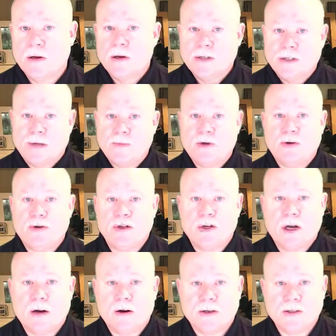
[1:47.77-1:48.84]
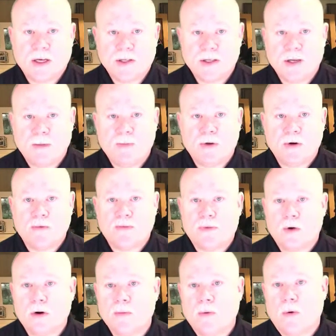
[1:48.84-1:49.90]
Sims You Share is a simple and
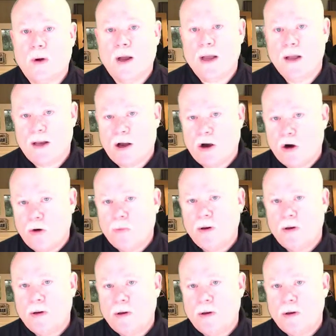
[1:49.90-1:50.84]
affordable way to help